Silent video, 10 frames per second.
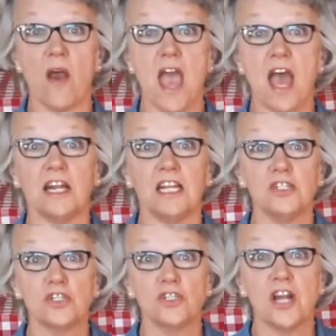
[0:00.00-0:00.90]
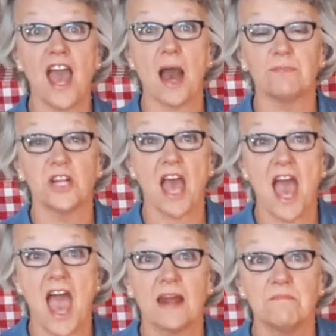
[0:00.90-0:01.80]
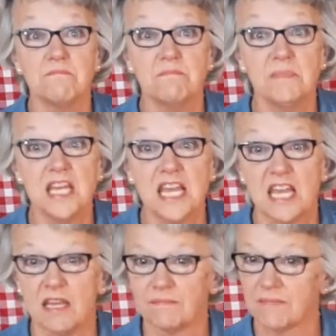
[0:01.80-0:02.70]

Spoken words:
and he snapped at me.